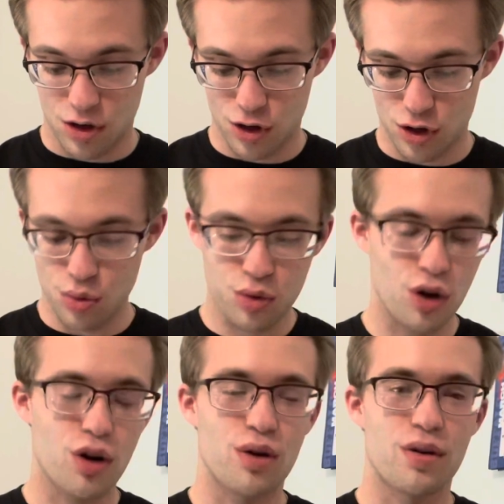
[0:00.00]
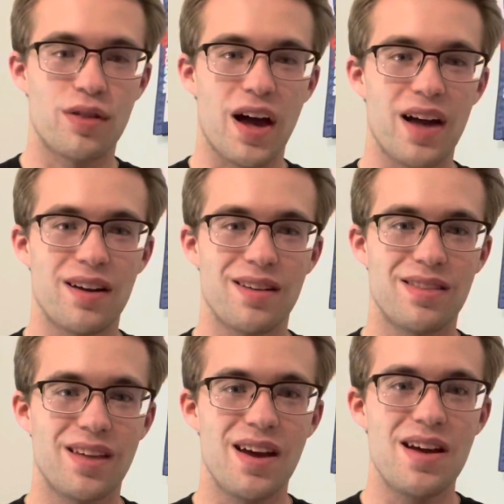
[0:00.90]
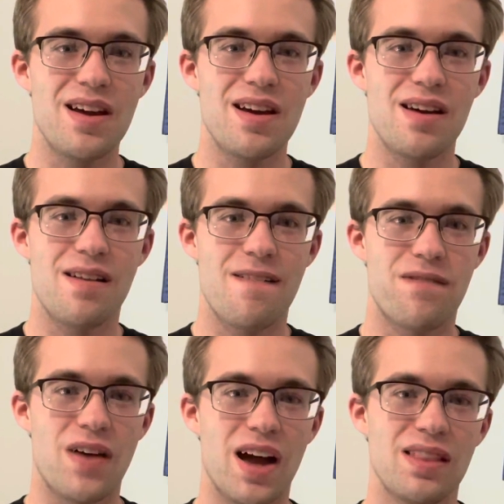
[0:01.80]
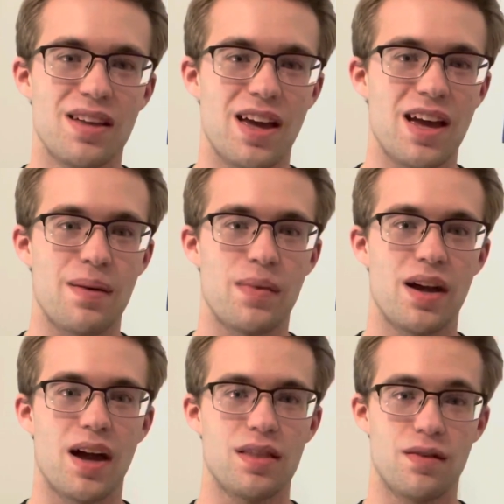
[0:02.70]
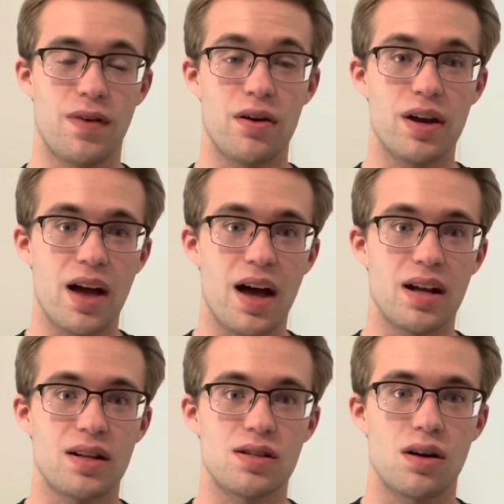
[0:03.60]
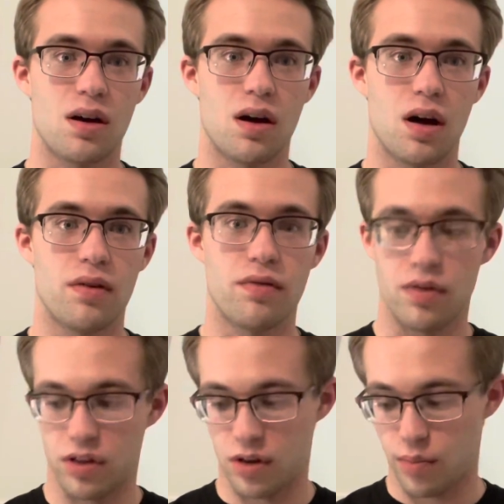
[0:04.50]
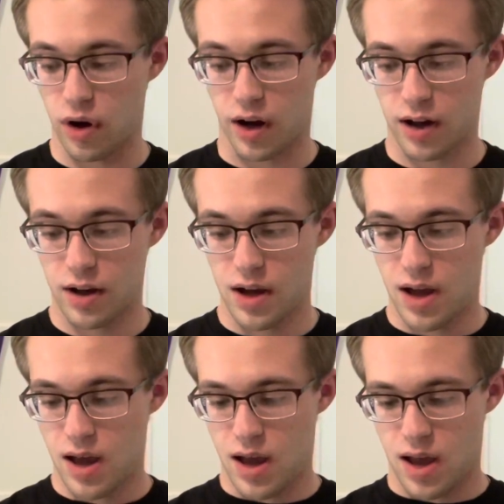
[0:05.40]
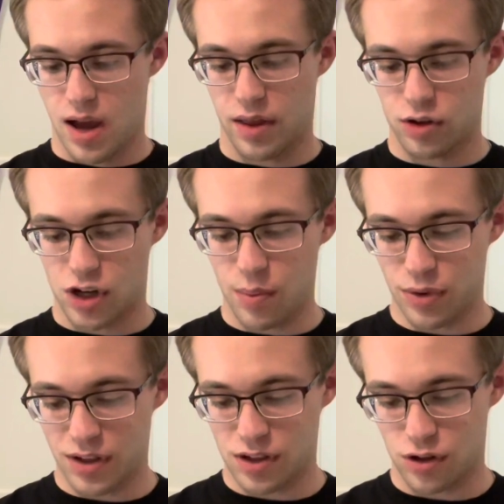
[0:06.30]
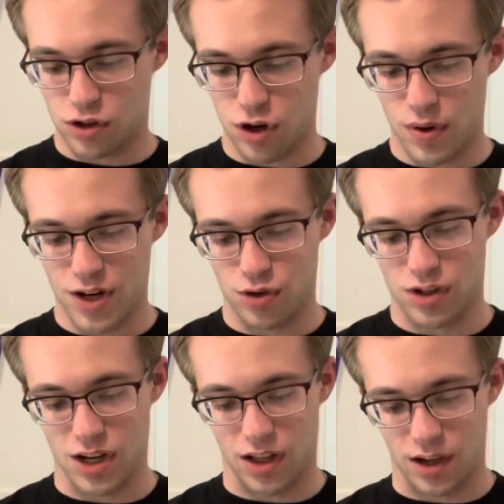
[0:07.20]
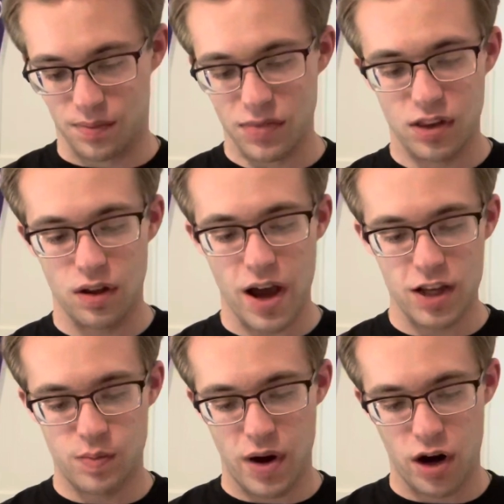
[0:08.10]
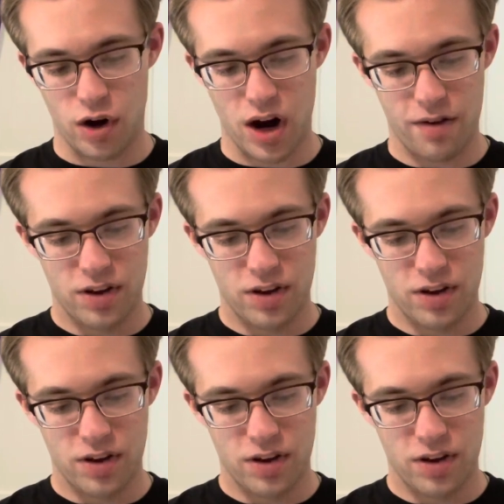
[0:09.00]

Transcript: you learn that they find the game at the very end of the book. And there's a couple things that are so interesting. Like the last paragraph